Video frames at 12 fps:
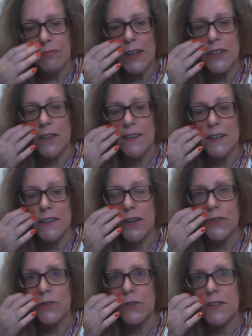So let's go
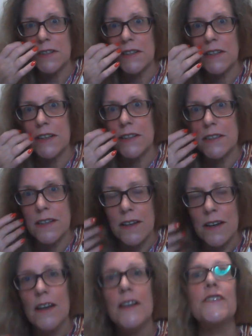through this list
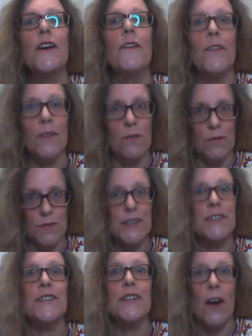so
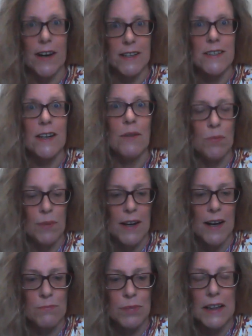society will
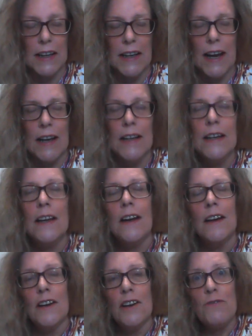become clear.
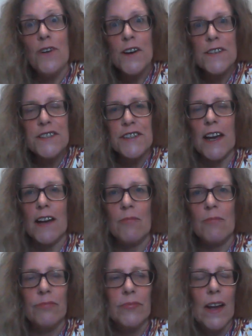First thing,
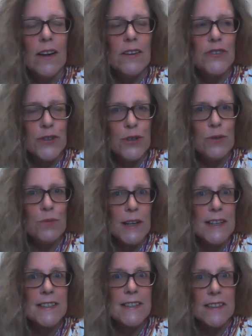do
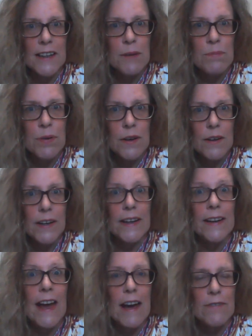we sleep
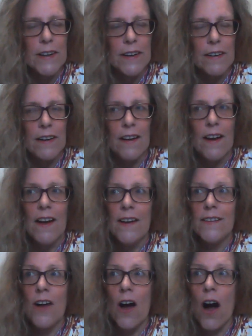in heaven?
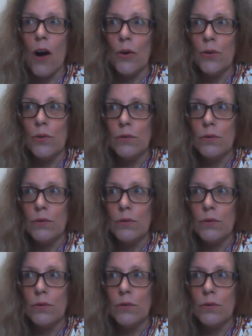No,